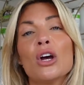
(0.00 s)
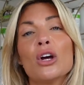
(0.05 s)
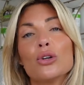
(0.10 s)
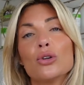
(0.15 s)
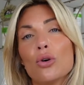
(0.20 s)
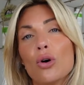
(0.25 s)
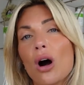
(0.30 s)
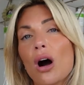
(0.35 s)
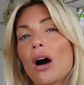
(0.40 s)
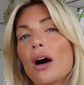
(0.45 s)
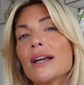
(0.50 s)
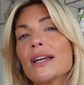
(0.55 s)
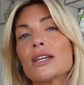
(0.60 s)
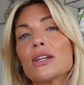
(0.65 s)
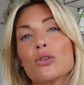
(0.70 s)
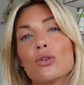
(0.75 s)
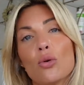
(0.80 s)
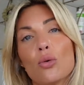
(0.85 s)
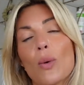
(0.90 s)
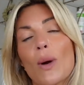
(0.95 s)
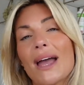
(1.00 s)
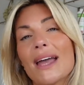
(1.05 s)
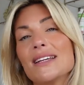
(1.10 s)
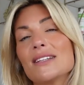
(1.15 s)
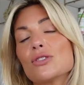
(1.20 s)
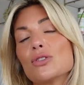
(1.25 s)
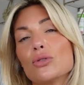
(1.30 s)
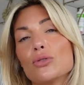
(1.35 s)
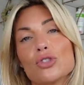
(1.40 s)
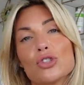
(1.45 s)
your height, your
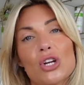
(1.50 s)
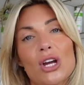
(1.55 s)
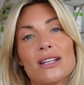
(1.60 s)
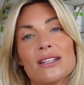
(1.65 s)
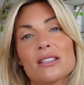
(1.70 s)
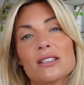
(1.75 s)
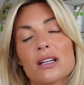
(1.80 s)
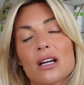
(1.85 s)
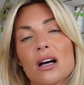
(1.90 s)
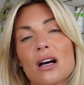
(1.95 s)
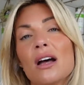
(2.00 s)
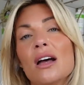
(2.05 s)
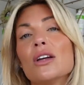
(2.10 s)
weight, your gender,